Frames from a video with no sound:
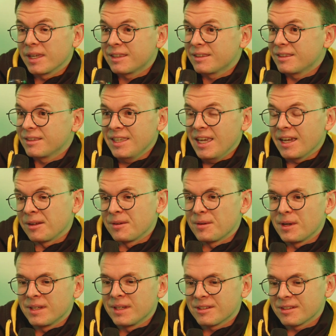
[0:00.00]
Yeah,
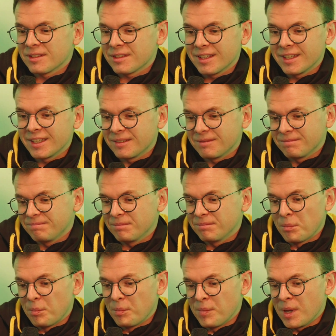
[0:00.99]
it's just like,
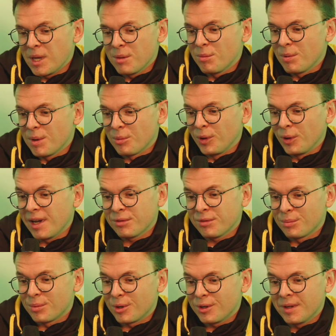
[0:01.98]
maybe people have
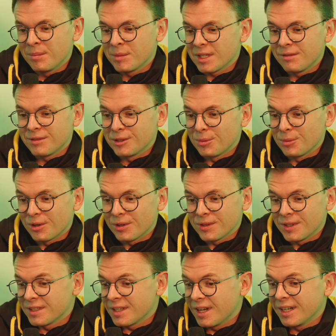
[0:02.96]
to burn themselves in the
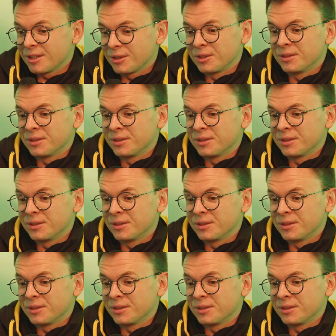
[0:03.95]
process. I don't know.